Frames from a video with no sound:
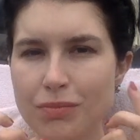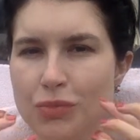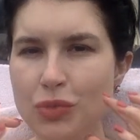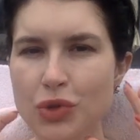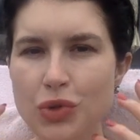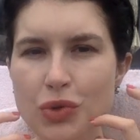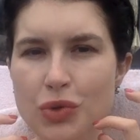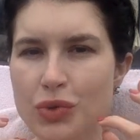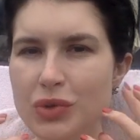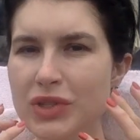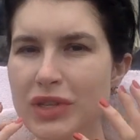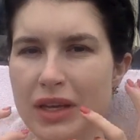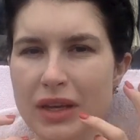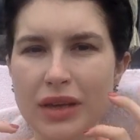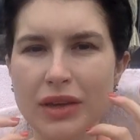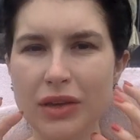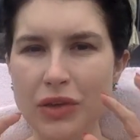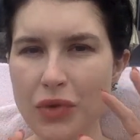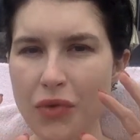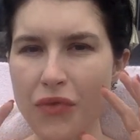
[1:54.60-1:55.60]

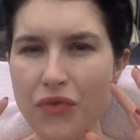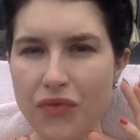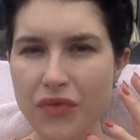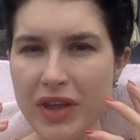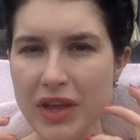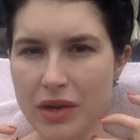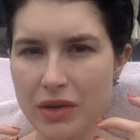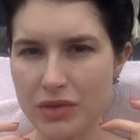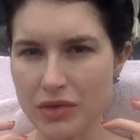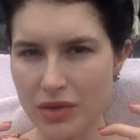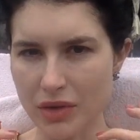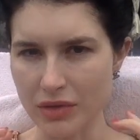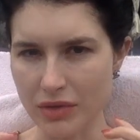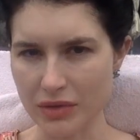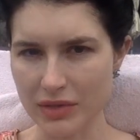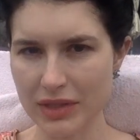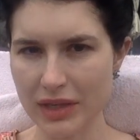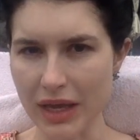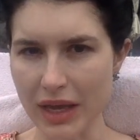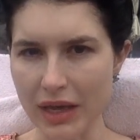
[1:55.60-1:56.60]
using your fingers on
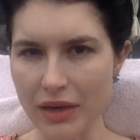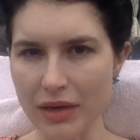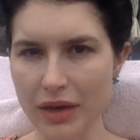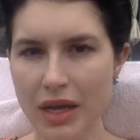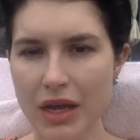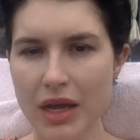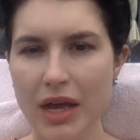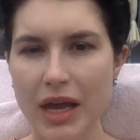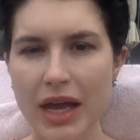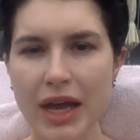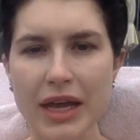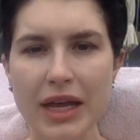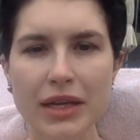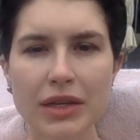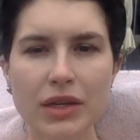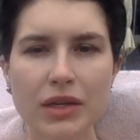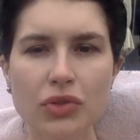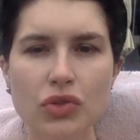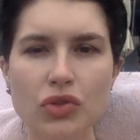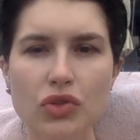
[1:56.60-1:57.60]
your skin,
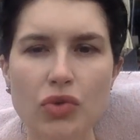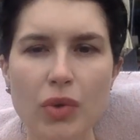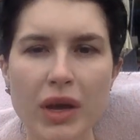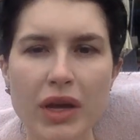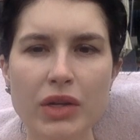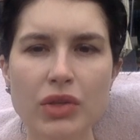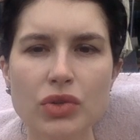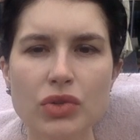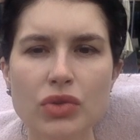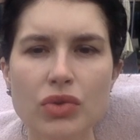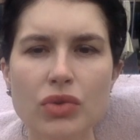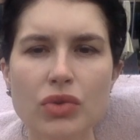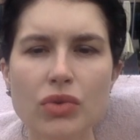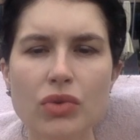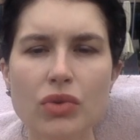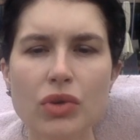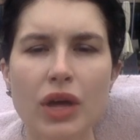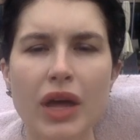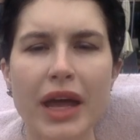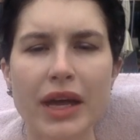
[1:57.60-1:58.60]
and try
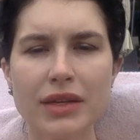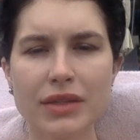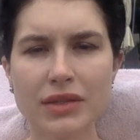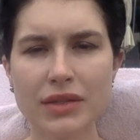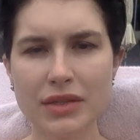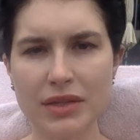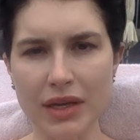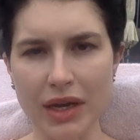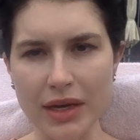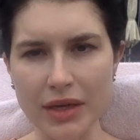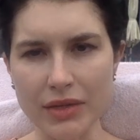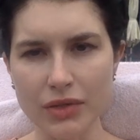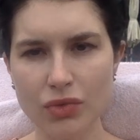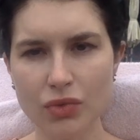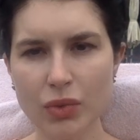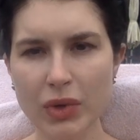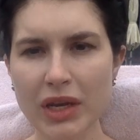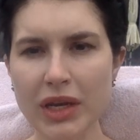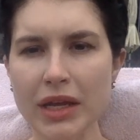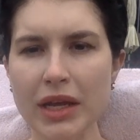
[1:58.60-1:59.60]
to exercise.
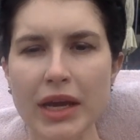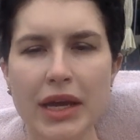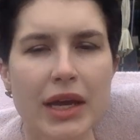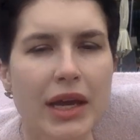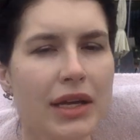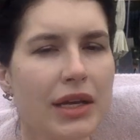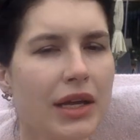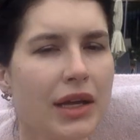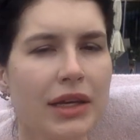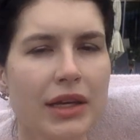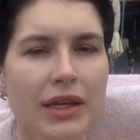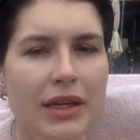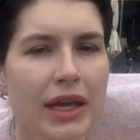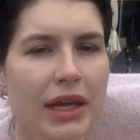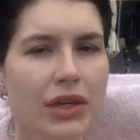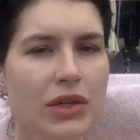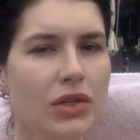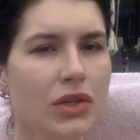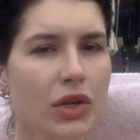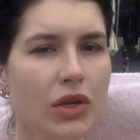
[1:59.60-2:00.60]
Really,
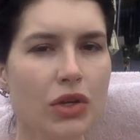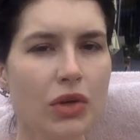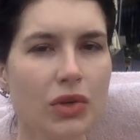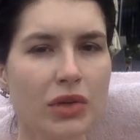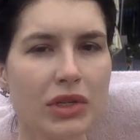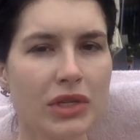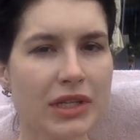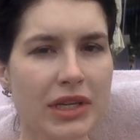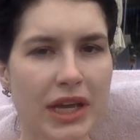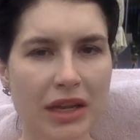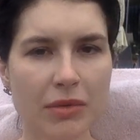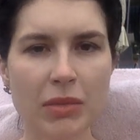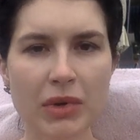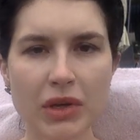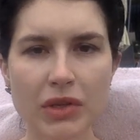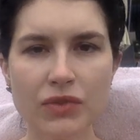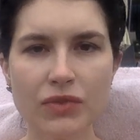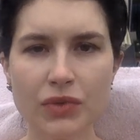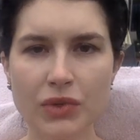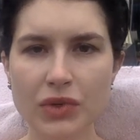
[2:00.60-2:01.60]
get your 10
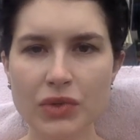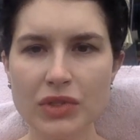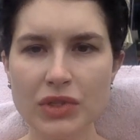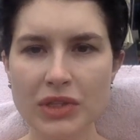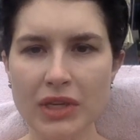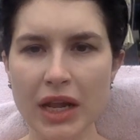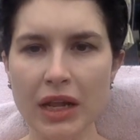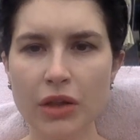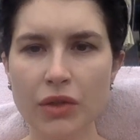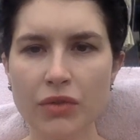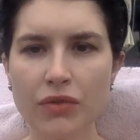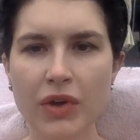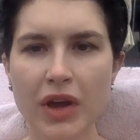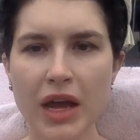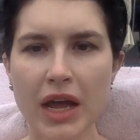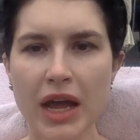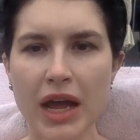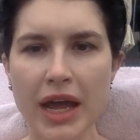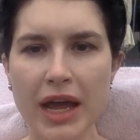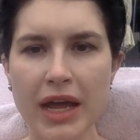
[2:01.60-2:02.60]
minutes for yourself
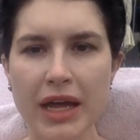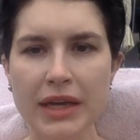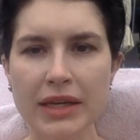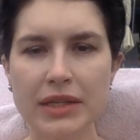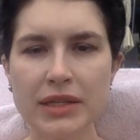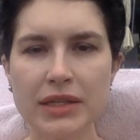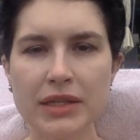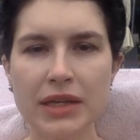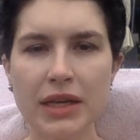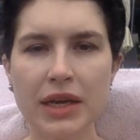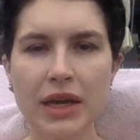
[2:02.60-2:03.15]
and